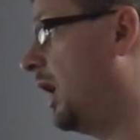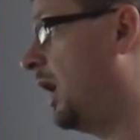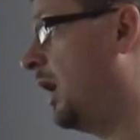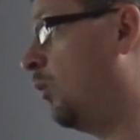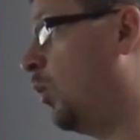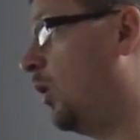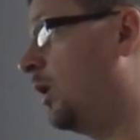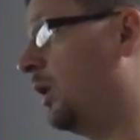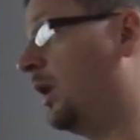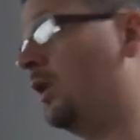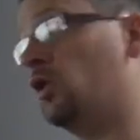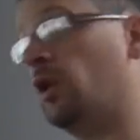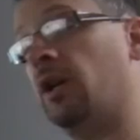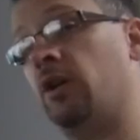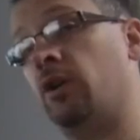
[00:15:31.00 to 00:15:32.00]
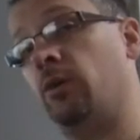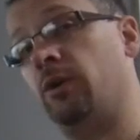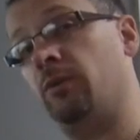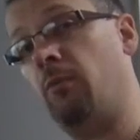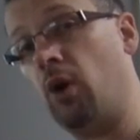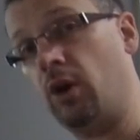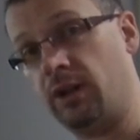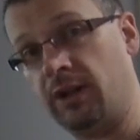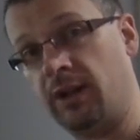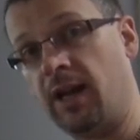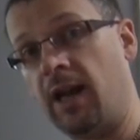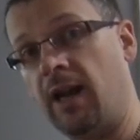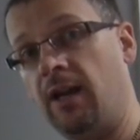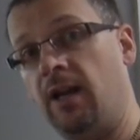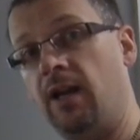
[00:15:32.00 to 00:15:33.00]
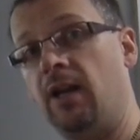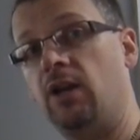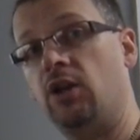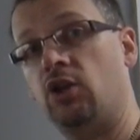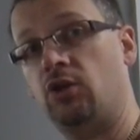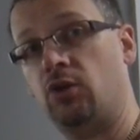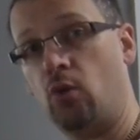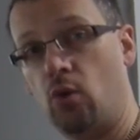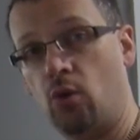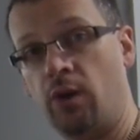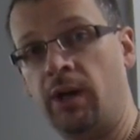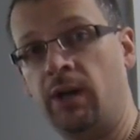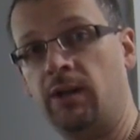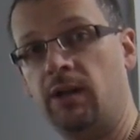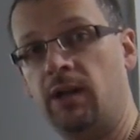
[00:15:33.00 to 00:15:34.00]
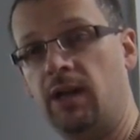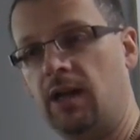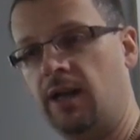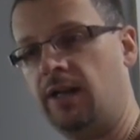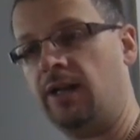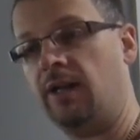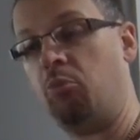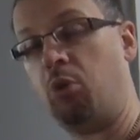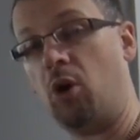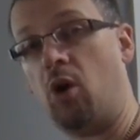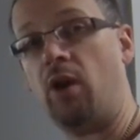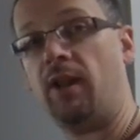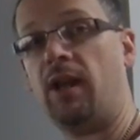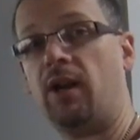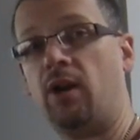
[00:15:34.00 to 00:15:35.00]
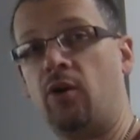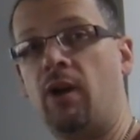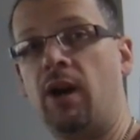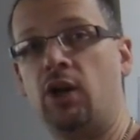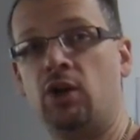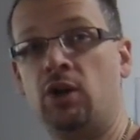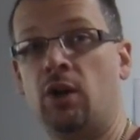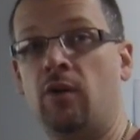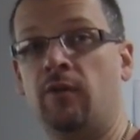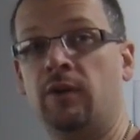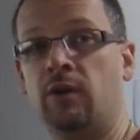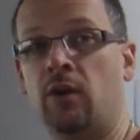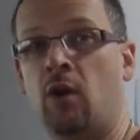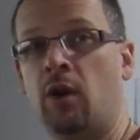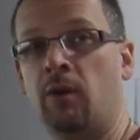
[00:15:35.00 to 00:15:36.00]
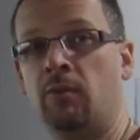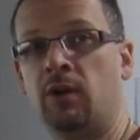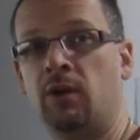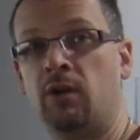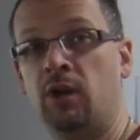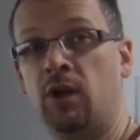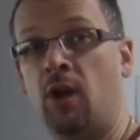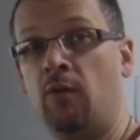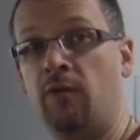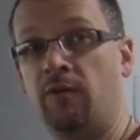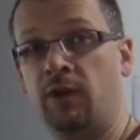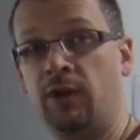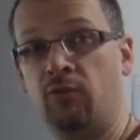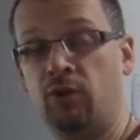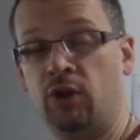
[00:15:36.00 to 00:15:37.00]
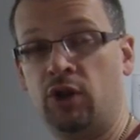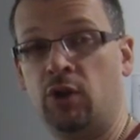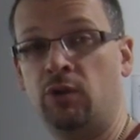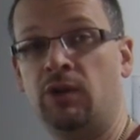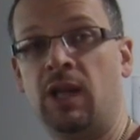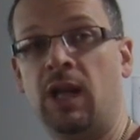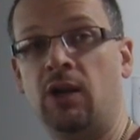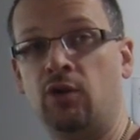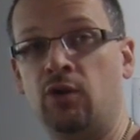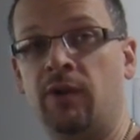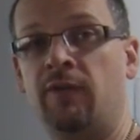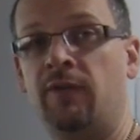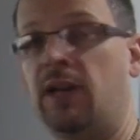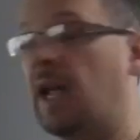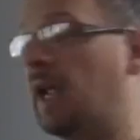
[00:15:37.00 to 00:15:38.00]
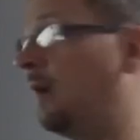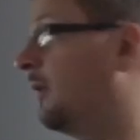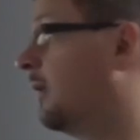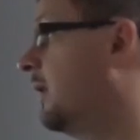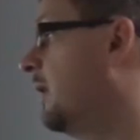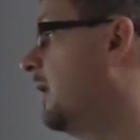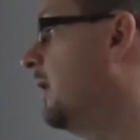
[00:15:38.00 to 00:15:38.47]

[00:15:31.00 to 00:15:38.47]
And what the EDTracker do is monitor that, store it, and then apply that correction over time so that you hopefully reduce that drift down.